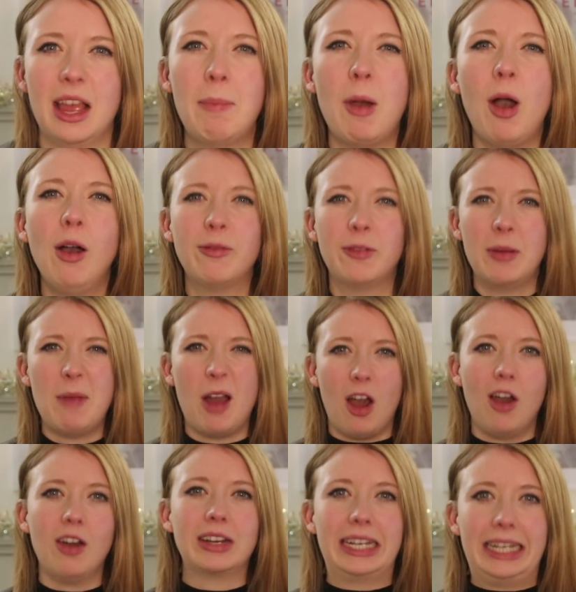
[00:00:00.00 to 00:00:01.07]
Apart from
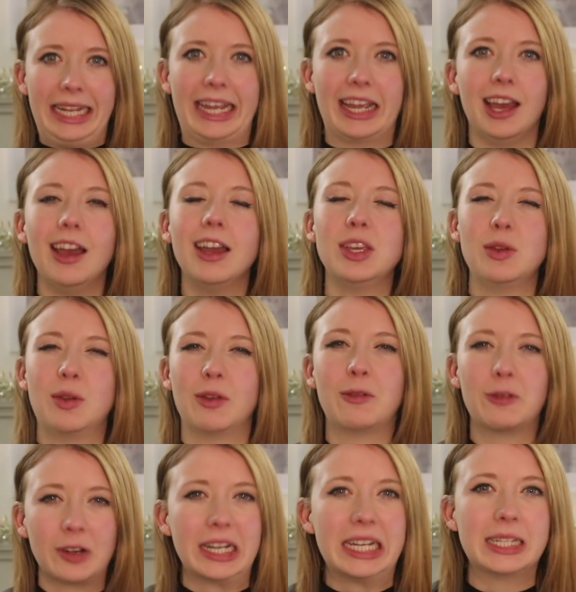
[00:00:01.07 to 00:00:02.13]
hard liquor, you can
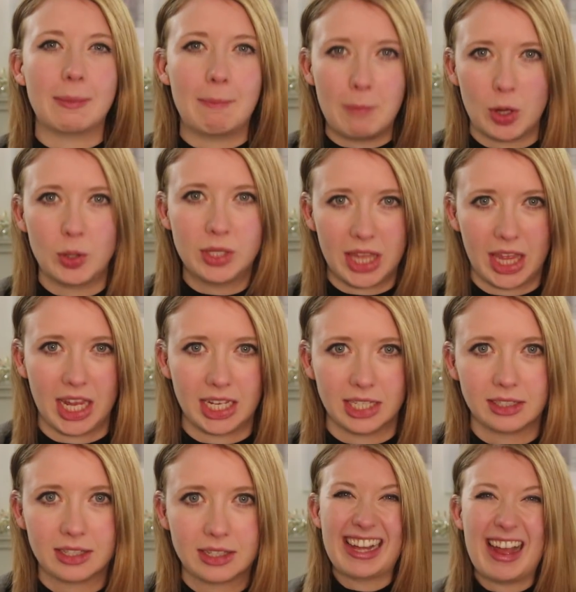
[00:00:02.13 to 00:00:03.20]
freeze most
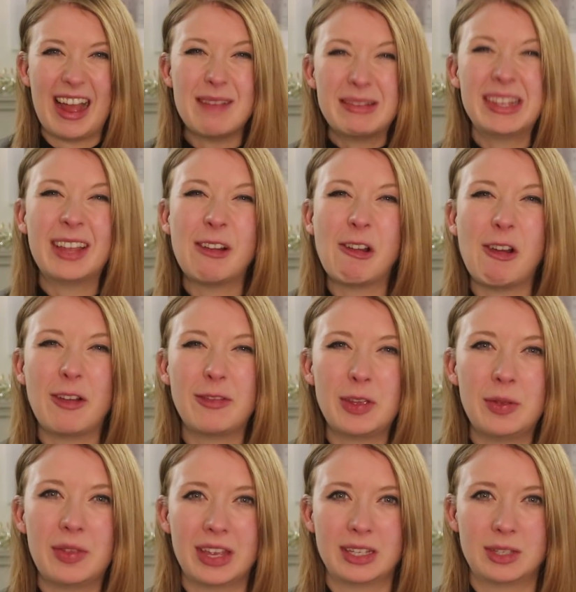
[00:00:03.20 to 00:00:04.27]
things. I mean, there are a
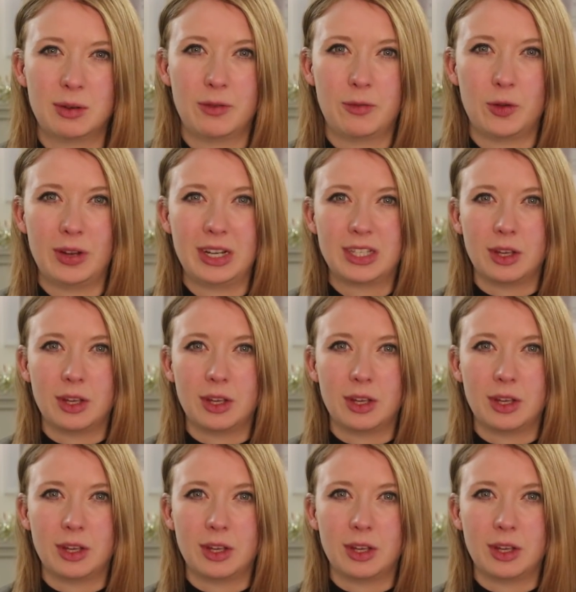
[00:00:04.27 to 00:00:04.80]
few things to avoid.